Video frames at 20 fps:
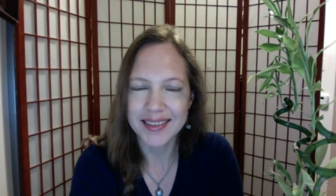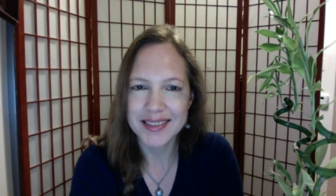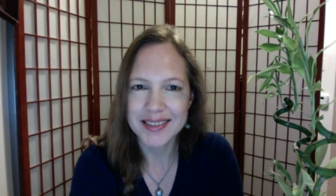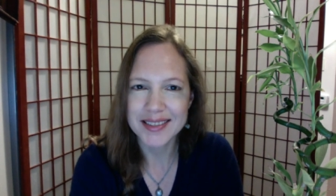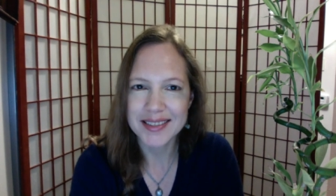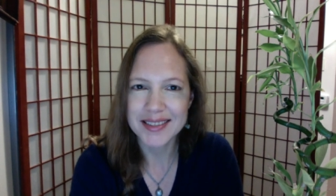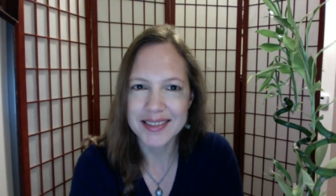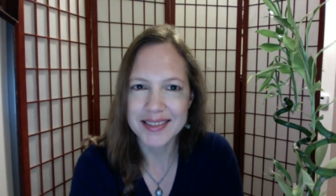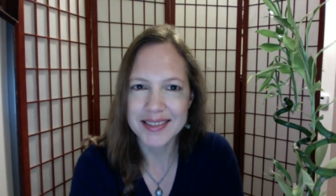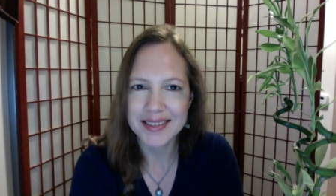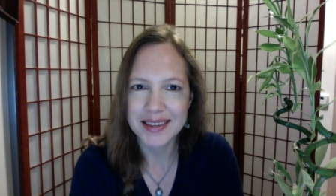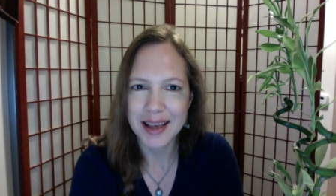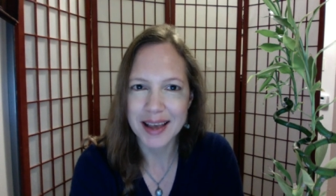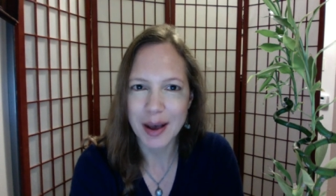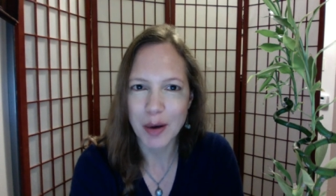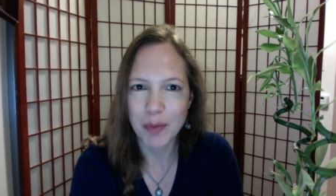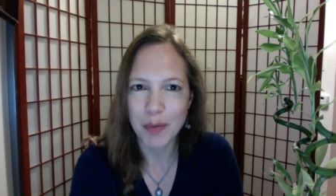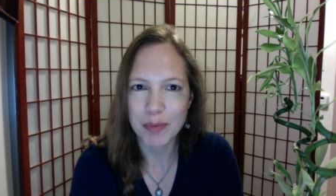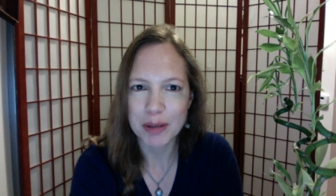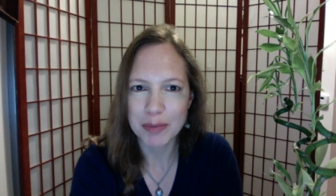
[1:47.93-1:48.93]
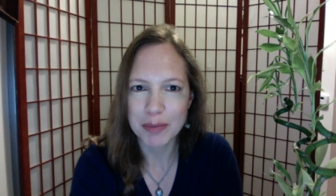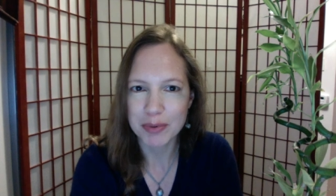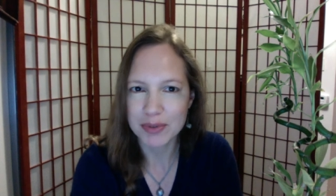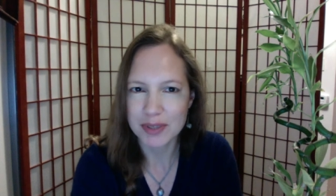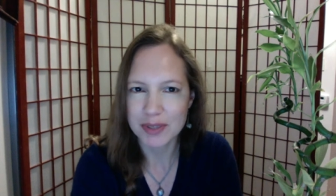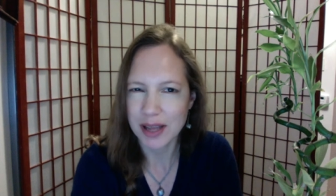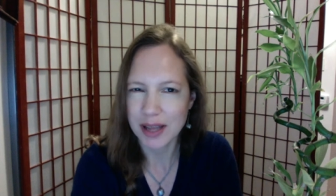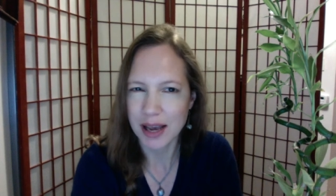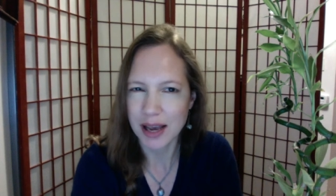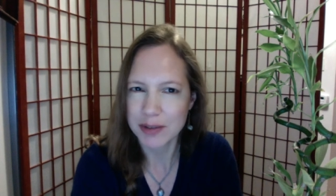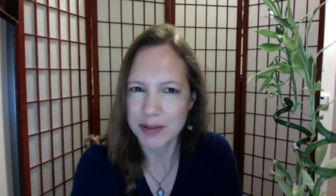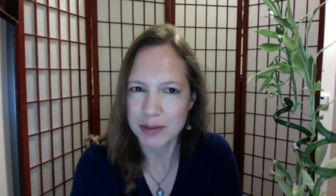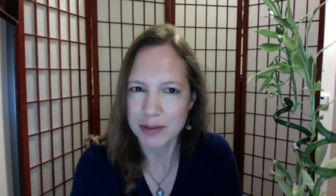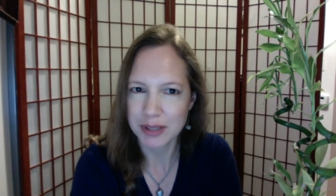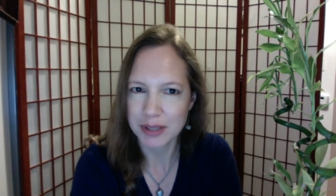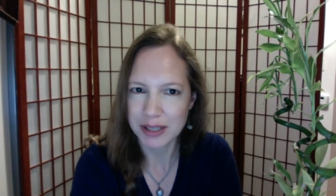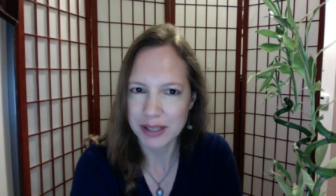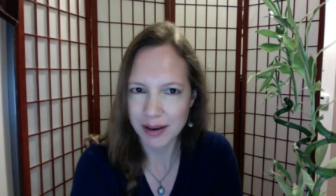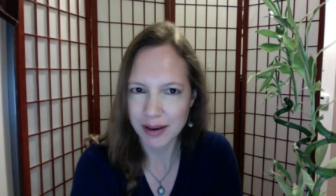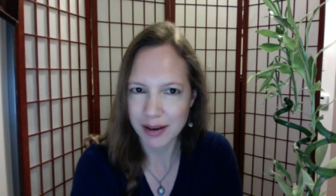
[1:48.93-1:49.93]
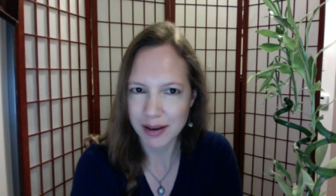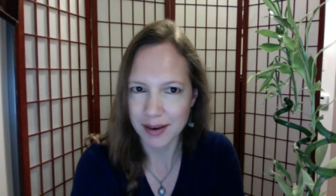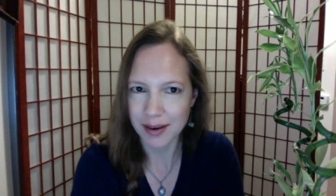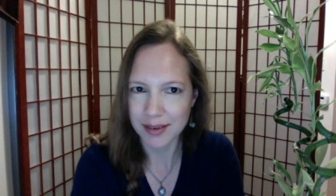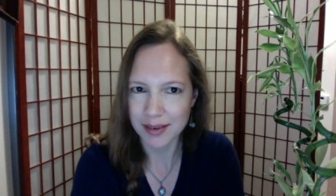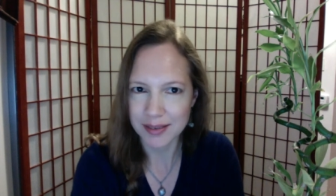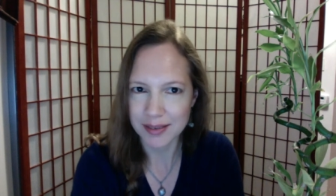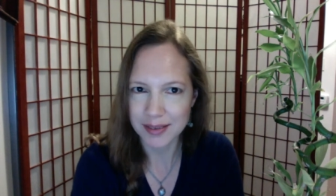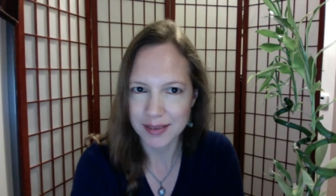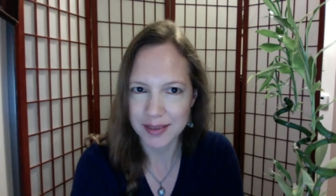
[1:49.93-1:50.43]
this is how people's lives really are,